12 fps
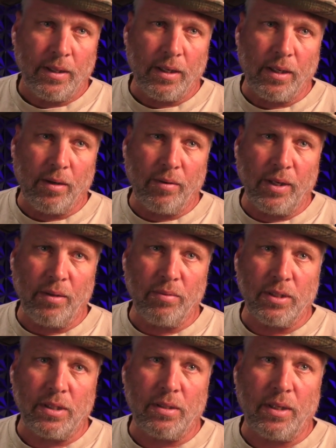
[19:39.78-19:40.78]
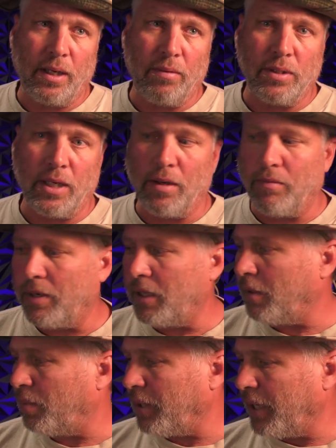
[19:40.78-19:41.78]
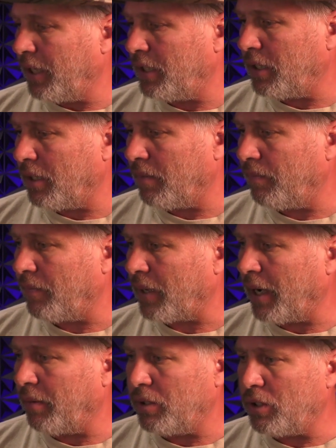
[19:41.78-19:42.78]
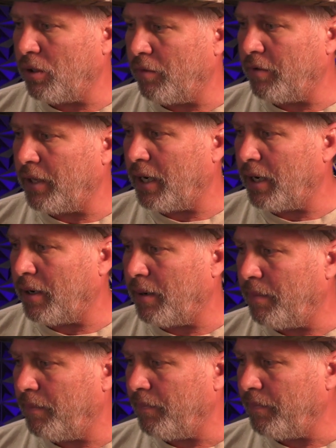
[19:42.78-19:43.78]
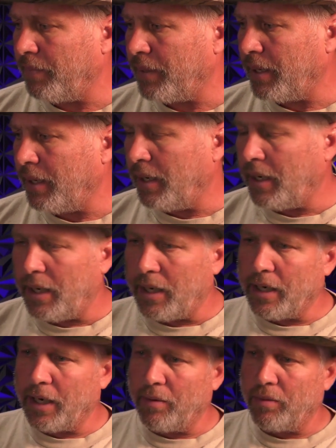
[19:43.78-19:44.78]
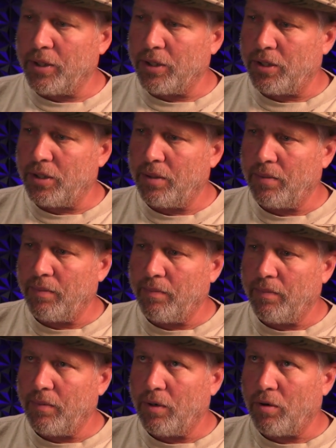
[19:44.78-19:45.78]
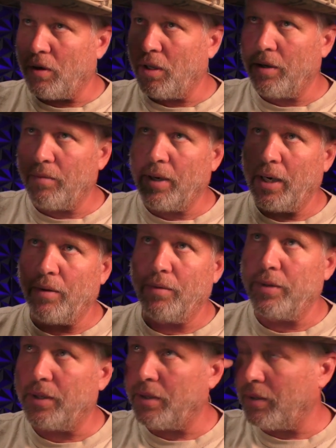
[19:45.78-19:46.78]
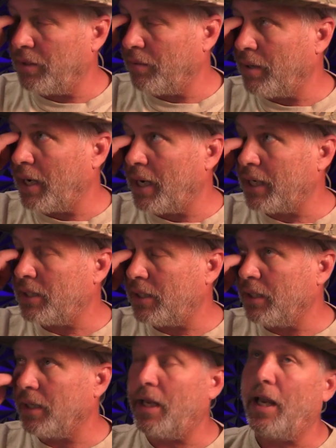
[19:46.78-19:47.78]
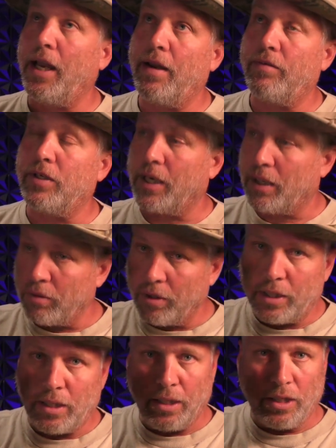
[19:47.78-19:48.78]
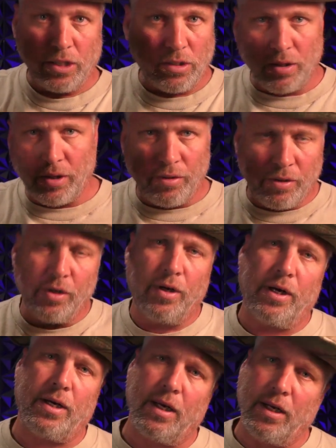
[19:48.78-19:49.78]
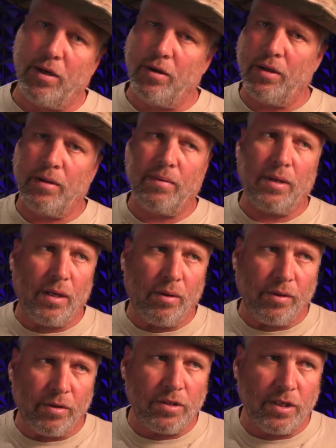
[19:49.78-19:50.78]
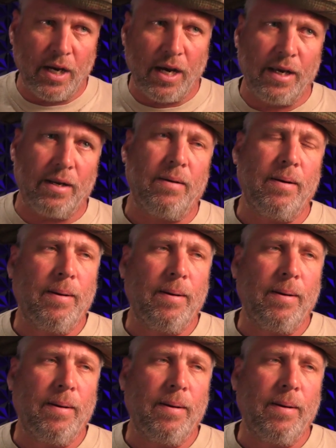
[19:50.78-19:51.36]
he was getting rid of the place, and I was over there, and I was crawling around the rocks and the caves, and I looked in this little nook, and there's not